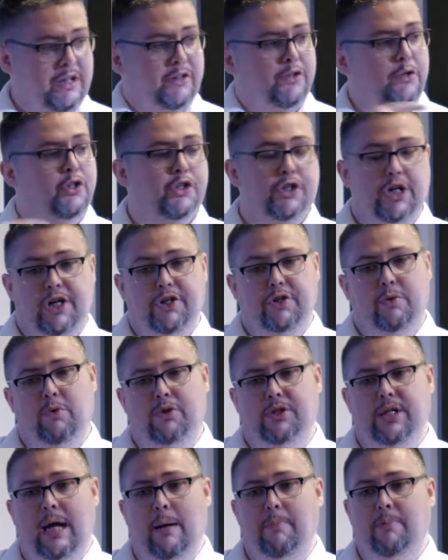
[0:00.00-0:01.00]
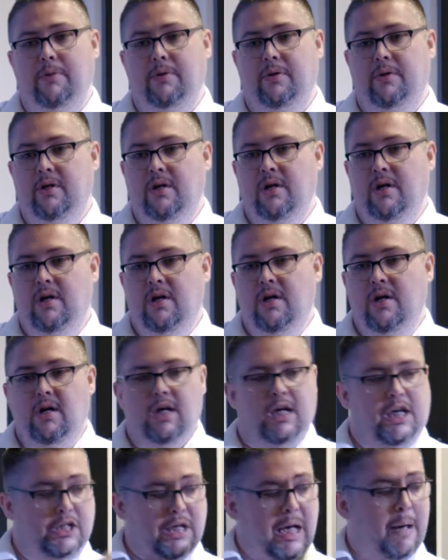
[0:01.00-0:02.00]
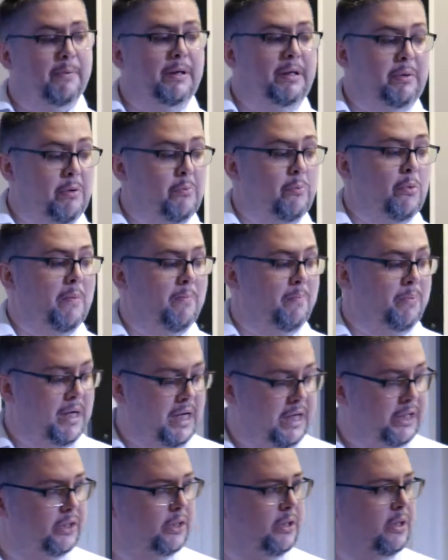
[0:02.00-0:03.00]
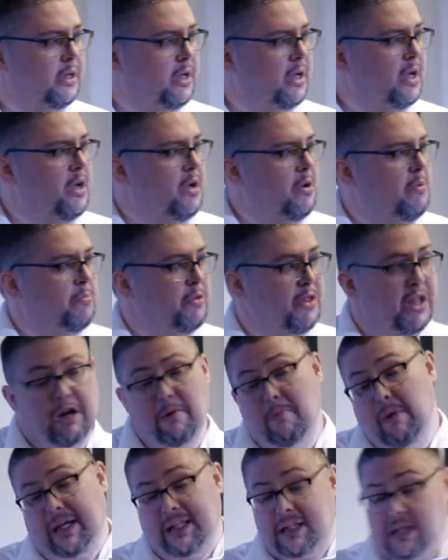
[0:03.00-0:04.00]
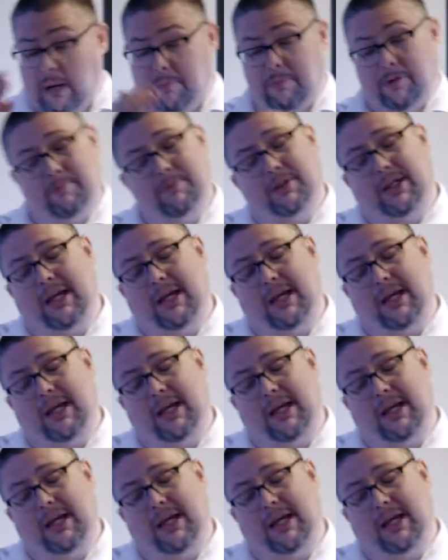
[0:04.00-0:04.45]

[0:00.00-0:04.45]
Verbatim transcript: then do the change I want to happen. It's happening in one place but then I may couple them